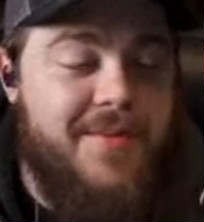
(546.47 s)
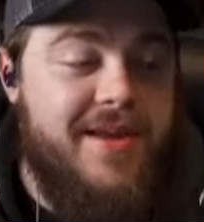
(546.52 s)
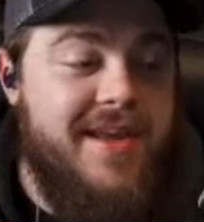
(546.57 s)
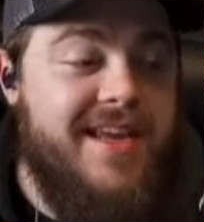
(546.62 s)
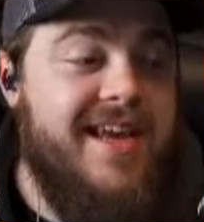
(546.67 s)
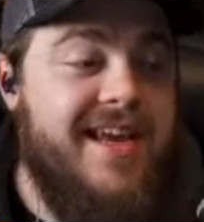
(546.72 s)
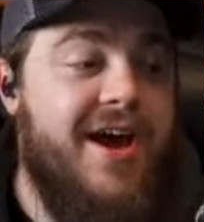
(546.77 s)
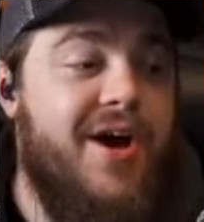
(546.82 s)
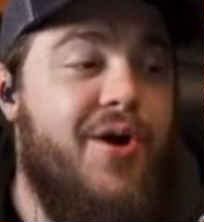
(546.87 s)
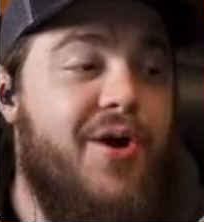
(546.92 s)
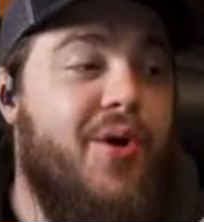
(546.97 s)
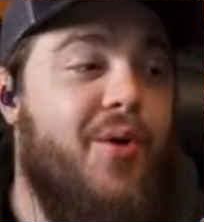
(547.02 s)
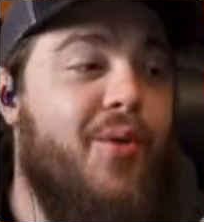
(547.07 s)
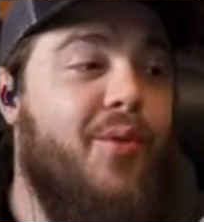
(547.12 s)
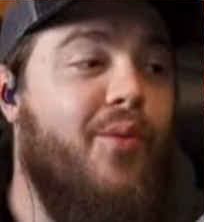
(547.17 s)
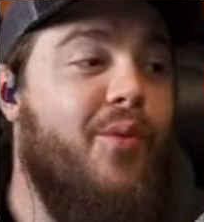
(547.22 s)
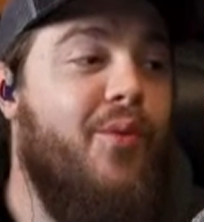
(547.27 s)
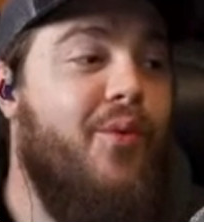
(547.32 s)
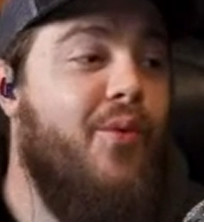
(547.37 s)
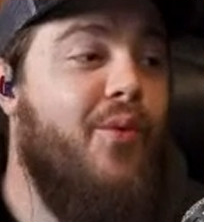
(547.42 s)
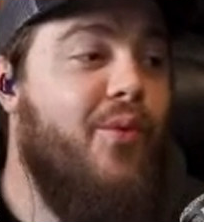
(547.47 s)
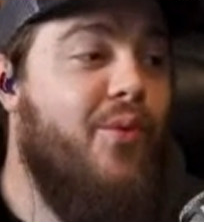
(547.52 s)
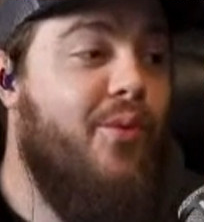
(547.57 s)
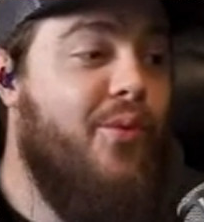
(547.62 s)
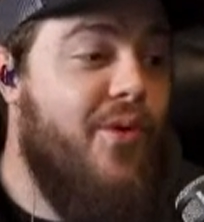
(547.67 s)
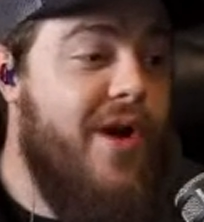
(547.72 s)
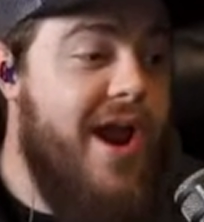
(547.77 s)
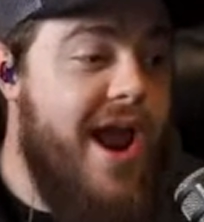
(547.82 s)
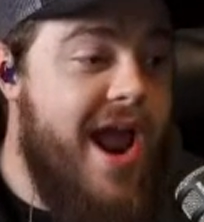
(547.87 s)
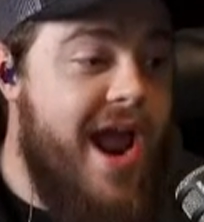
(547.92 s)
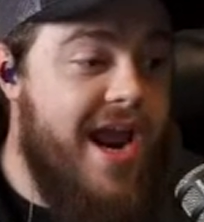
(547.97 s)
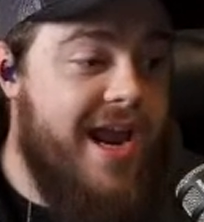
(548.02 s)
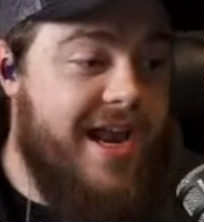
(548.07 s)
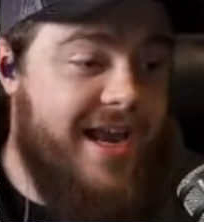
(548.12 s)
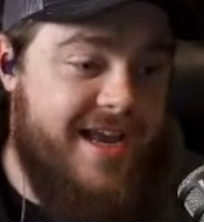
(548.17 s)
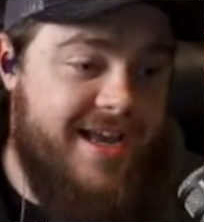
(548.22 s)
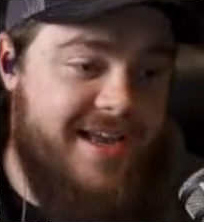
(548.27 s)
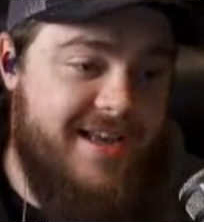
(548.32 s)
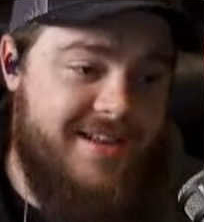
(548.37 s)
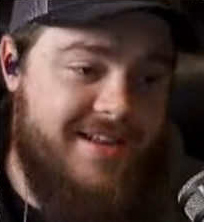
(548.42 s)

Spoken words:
be rank.